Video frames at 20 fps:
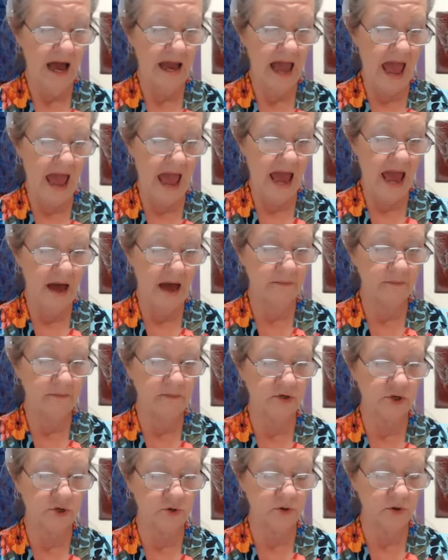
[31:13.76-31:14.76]
am
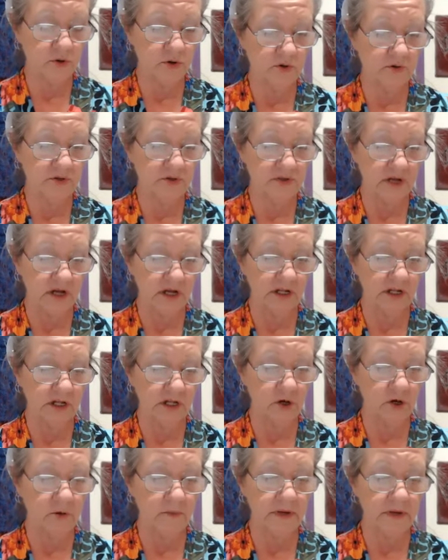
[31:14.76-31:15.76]
truth
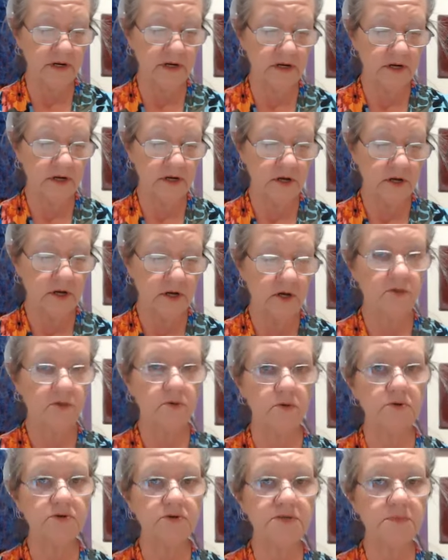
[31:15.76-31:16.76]
illumined
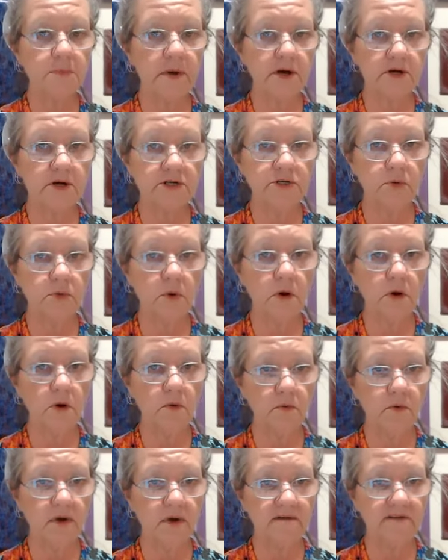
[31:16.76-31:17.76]
through spiritual
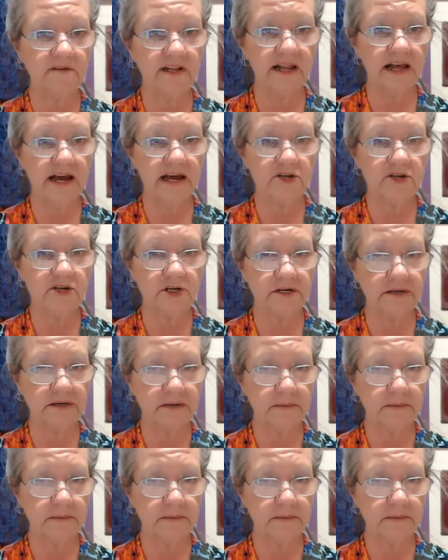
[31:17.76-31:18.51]
revelation.